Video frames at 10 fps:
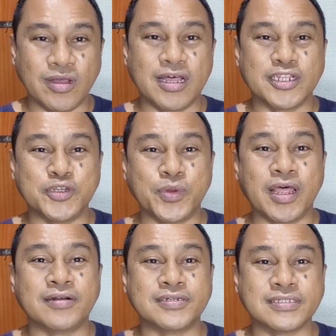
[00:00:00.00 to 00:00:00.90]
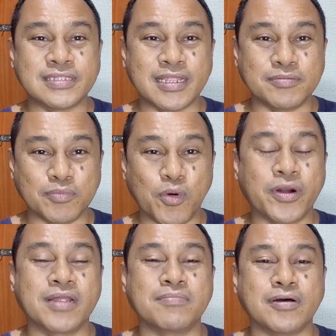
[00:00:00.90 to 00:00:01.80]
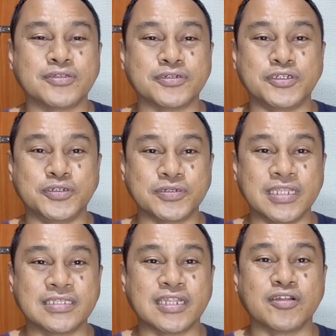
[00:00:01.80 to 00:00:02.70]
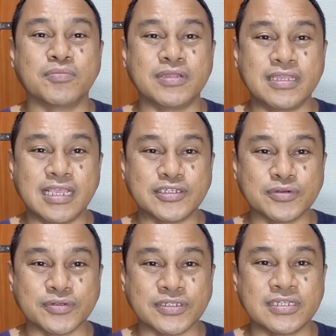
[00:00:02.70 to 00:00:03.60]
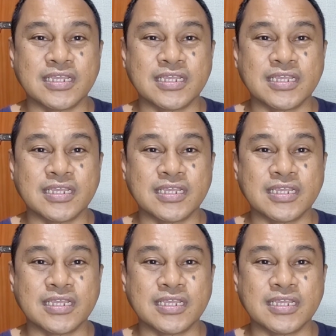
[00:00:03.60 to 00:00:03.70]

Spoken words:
and you will understand more about your duties and obligations